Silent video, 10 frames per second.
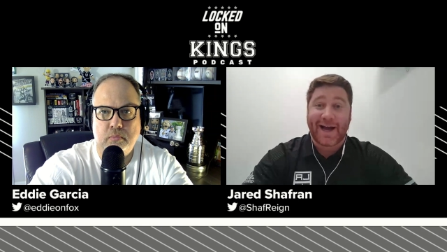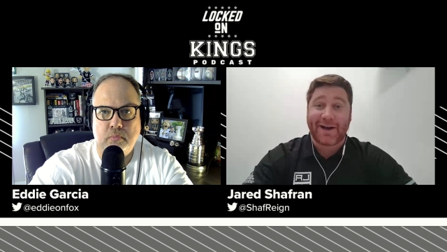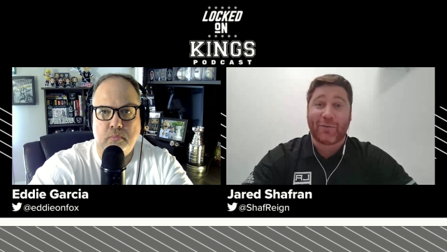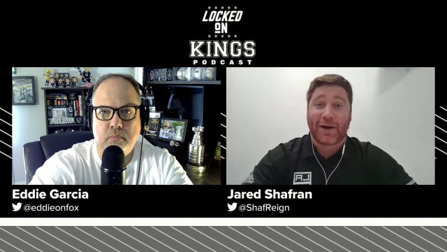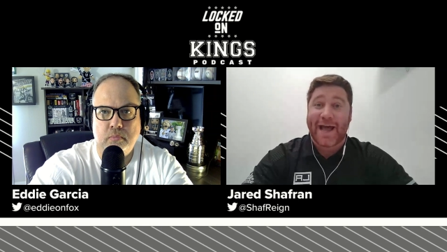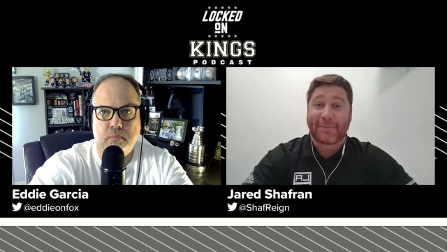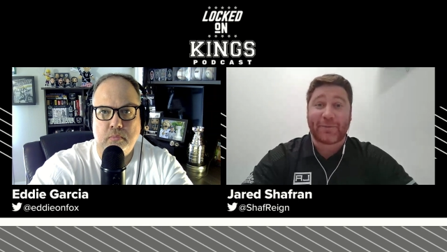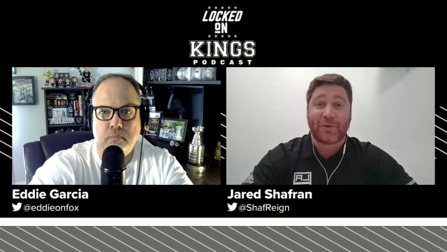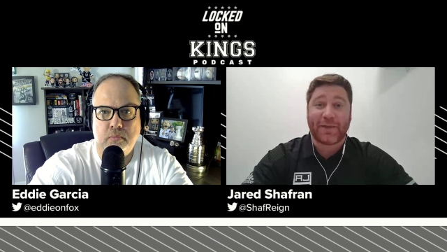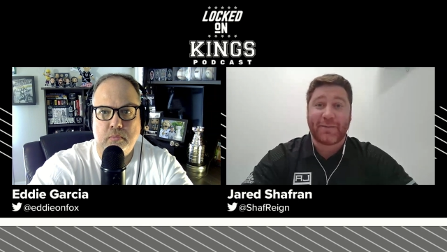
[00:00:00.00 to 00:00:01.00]
Speaker 1: kind of what
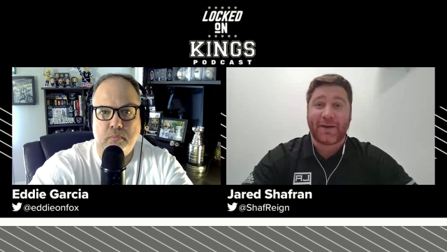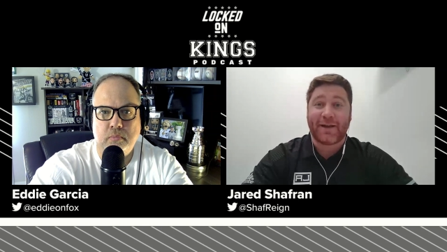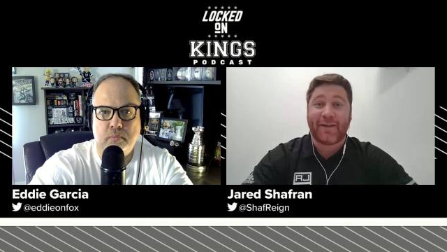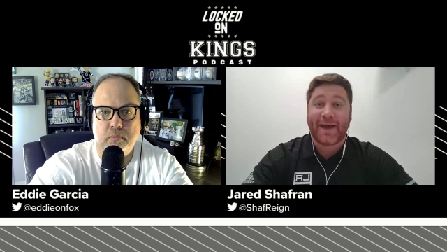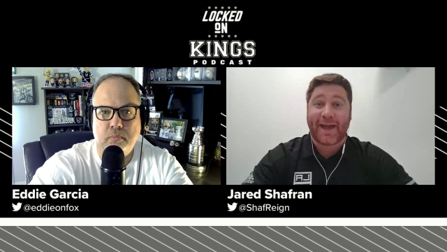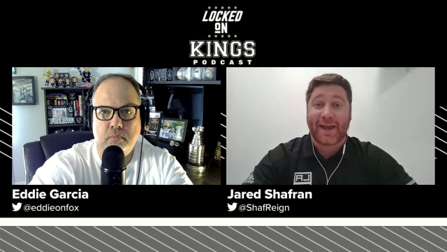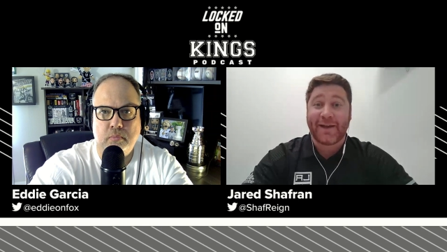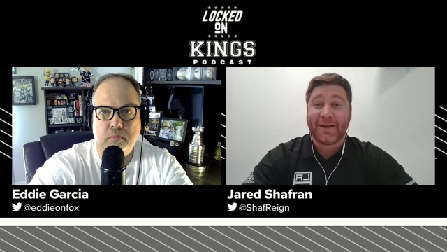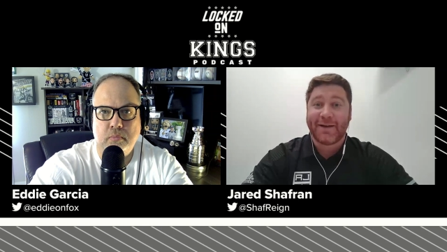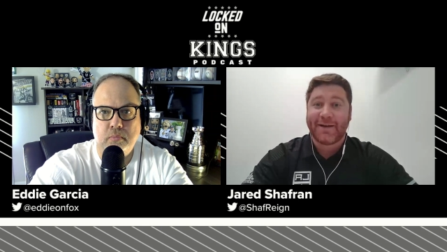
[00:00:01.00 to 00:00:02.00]
happened with him in LA,
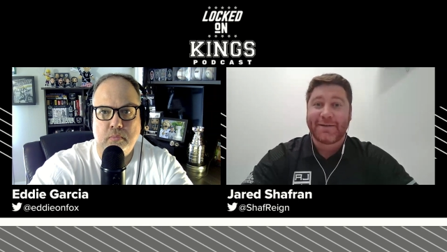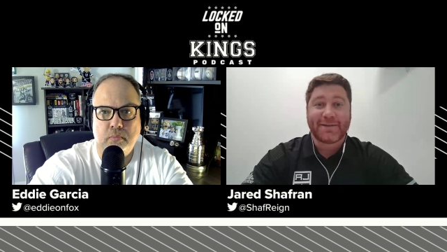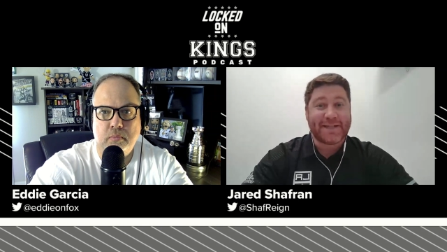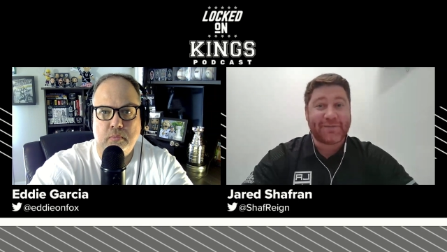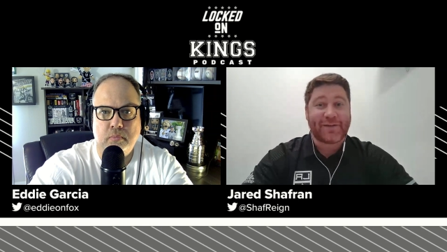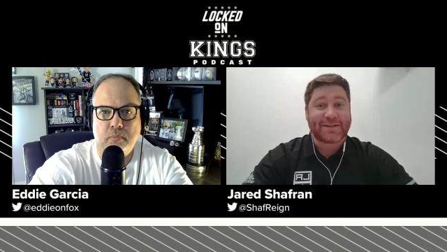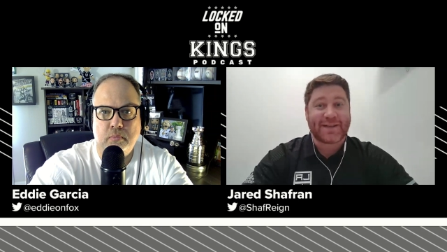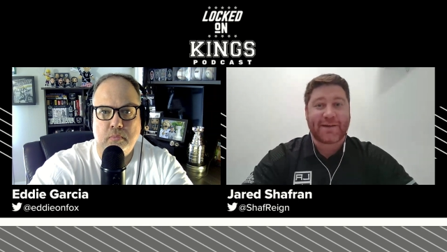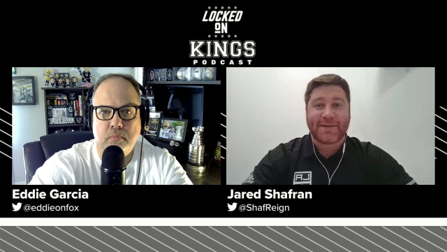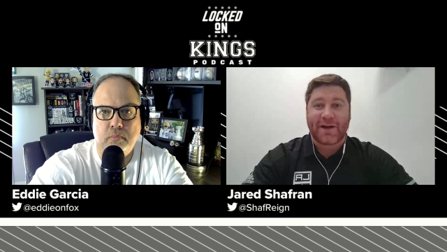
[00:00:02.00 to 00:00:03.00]
the defense
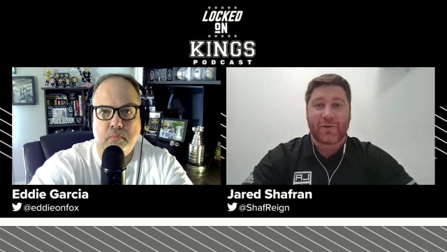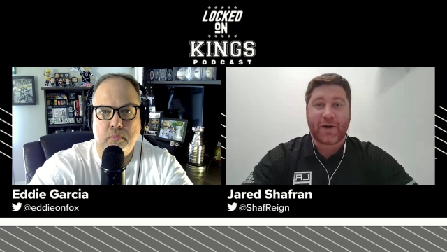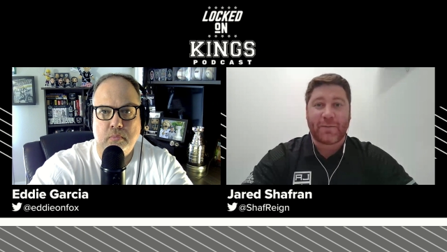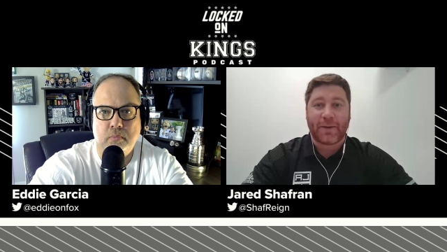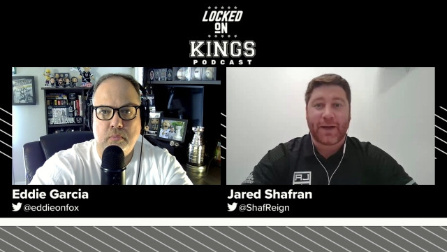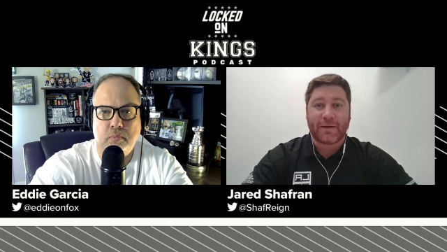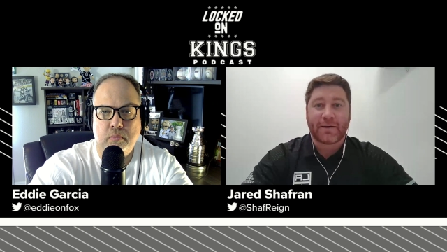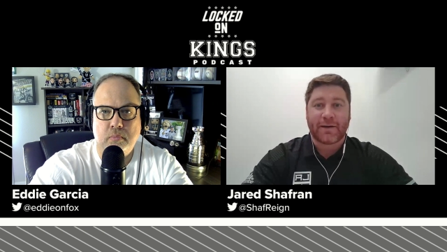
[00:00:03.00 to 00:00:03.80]
let him down quite a bit.